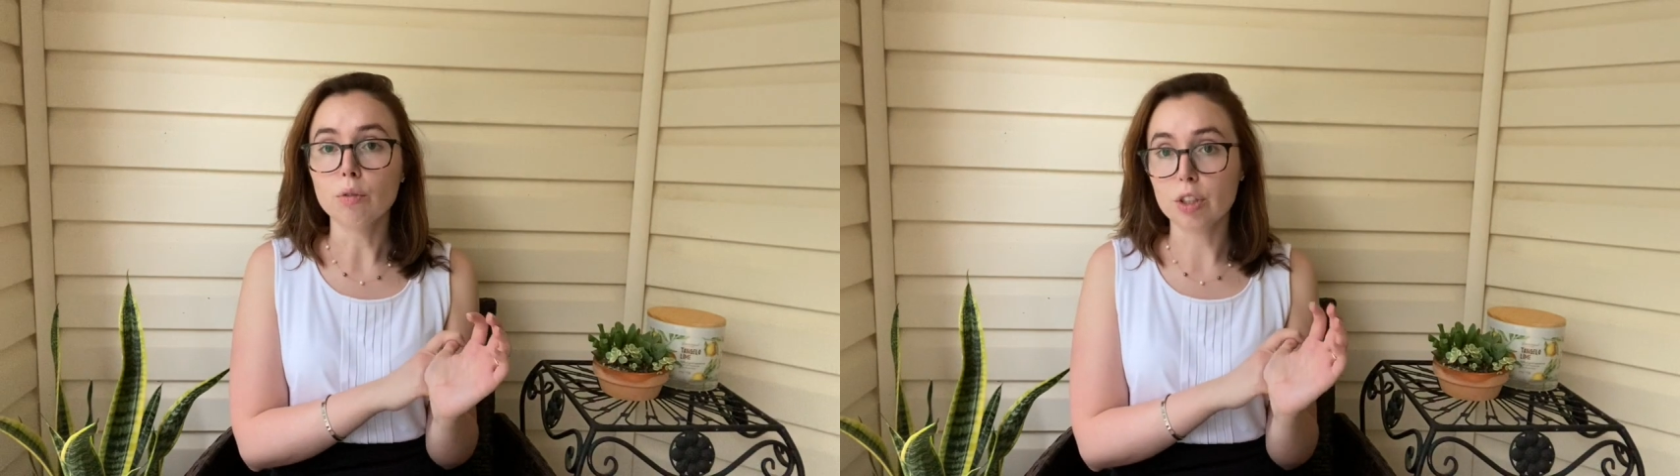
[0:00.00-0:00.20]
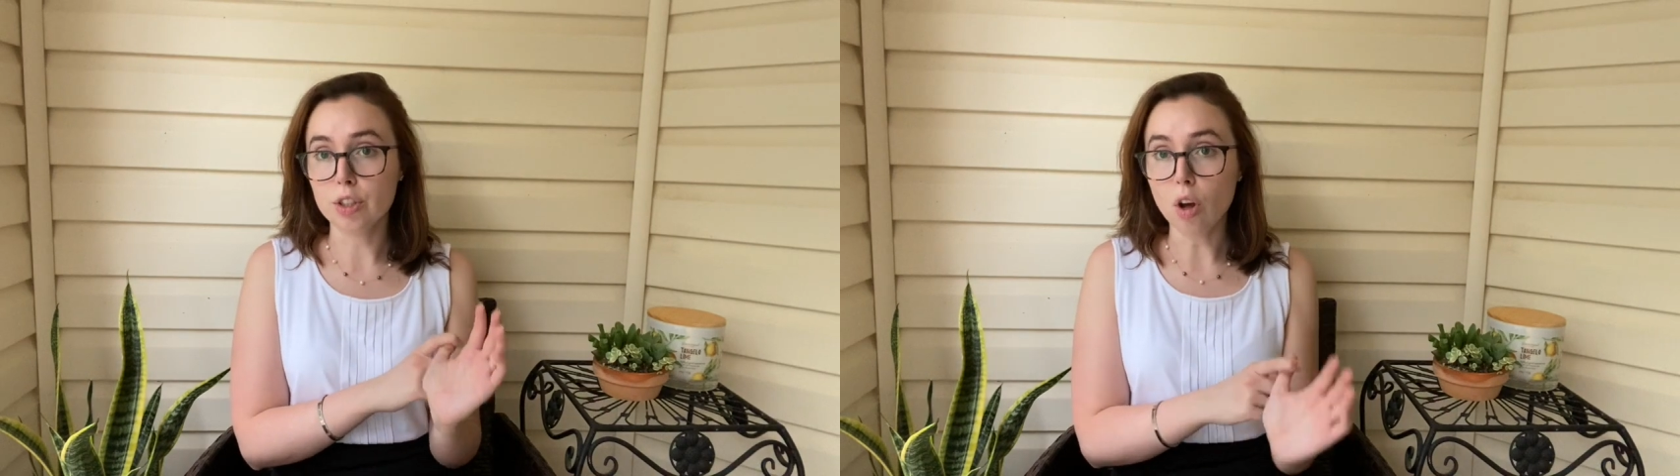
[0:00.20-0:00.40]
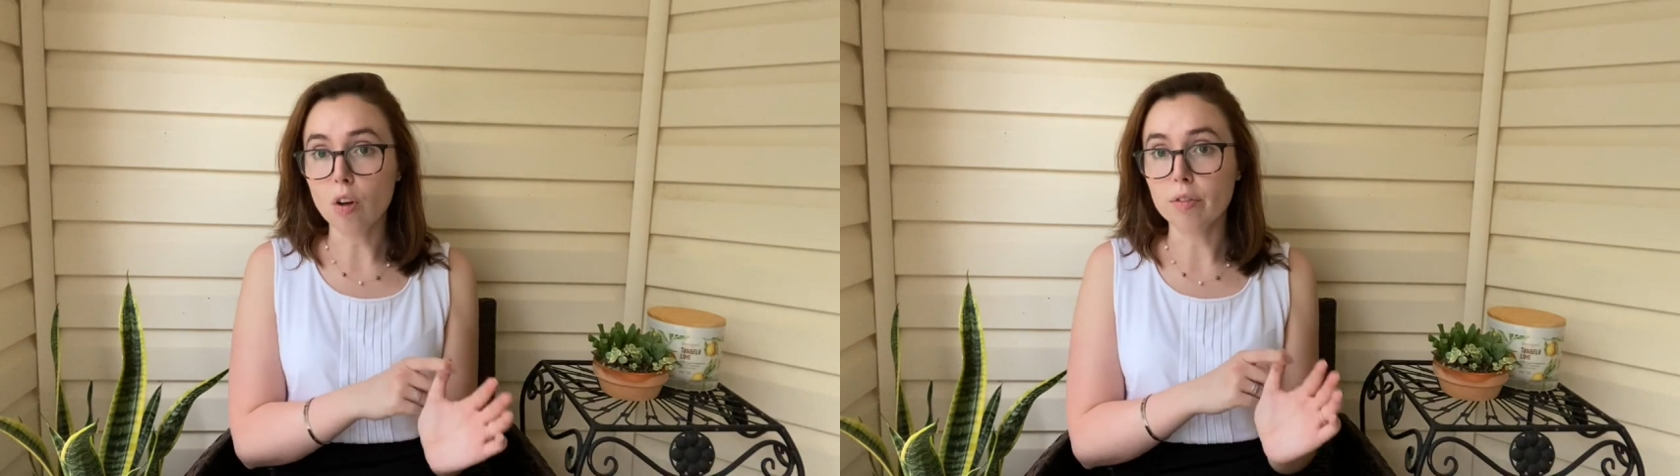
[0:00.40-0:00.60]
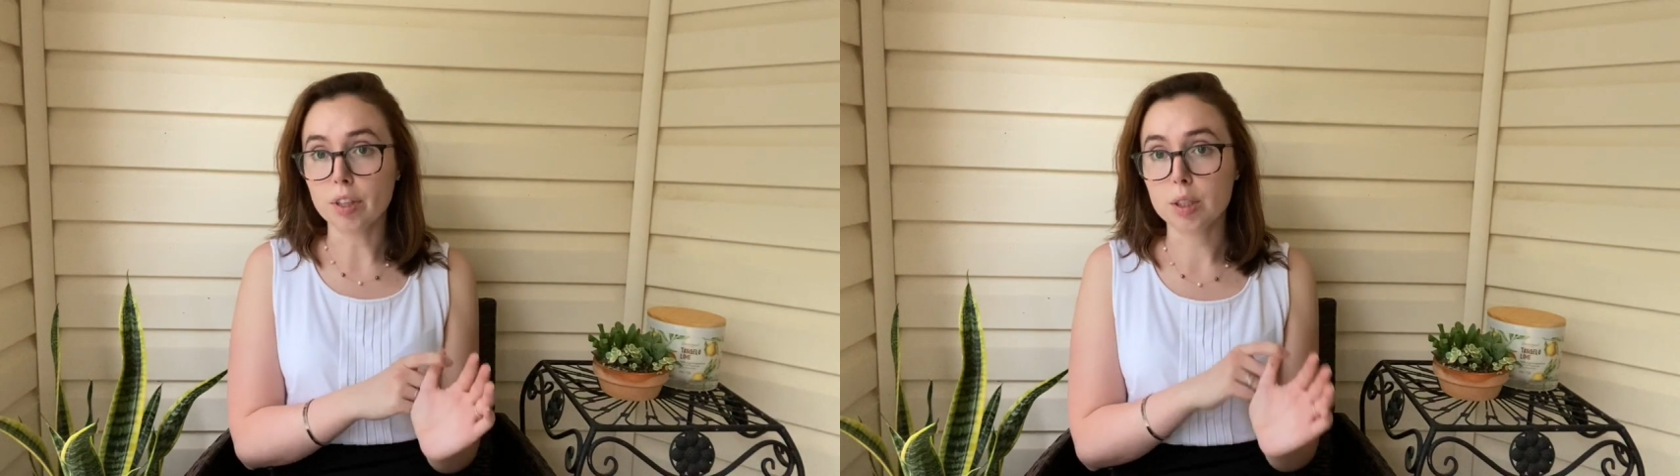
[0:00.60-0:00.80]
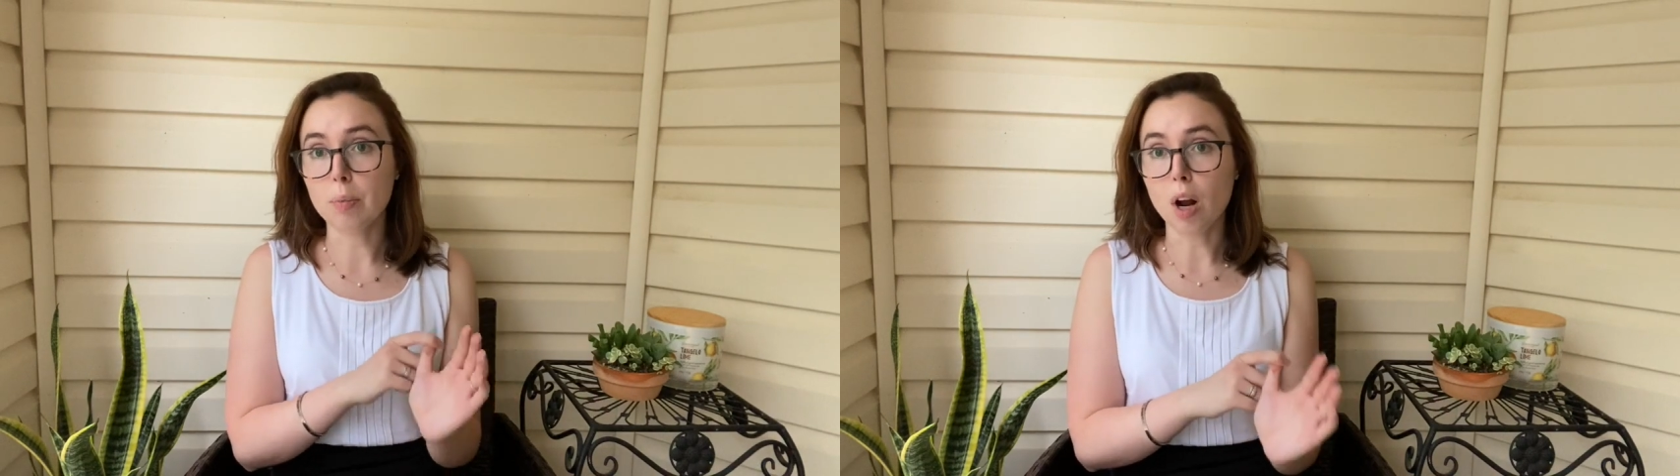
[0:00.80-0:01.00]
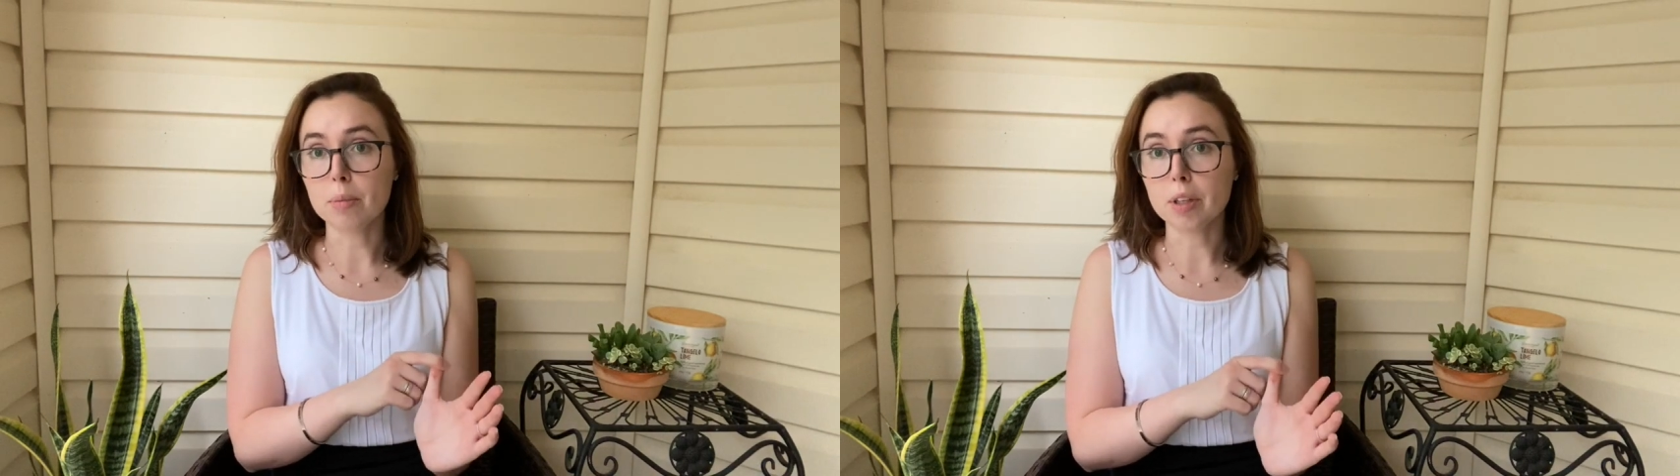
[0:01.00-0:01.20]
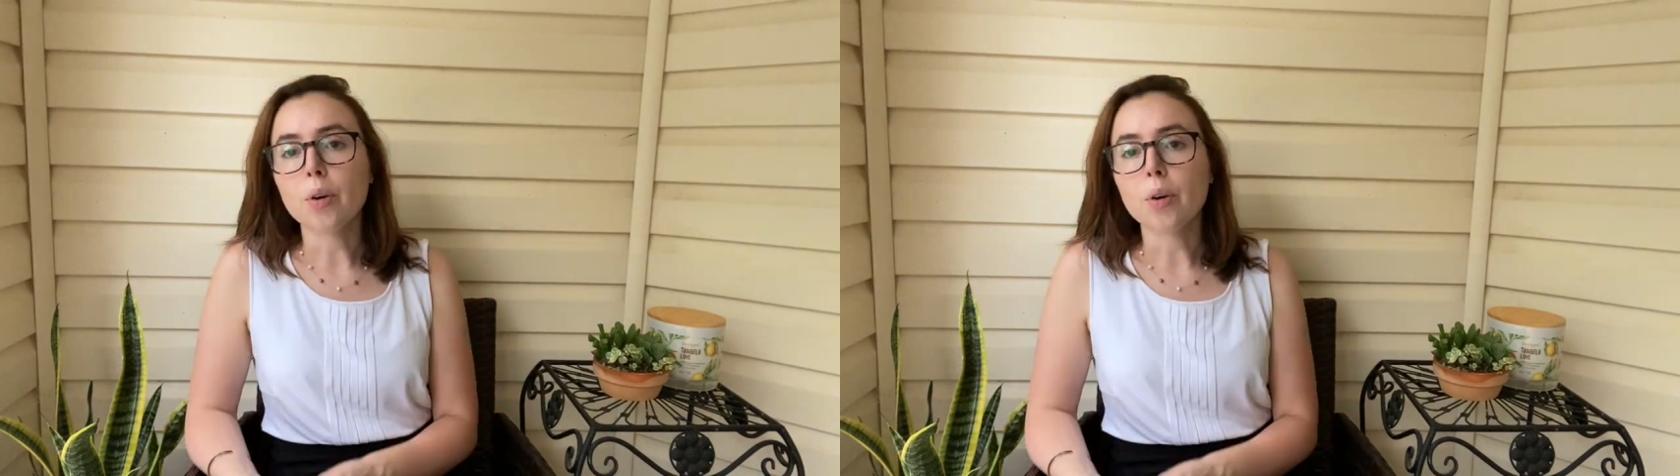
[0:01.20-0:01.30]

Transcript: resolve this problem?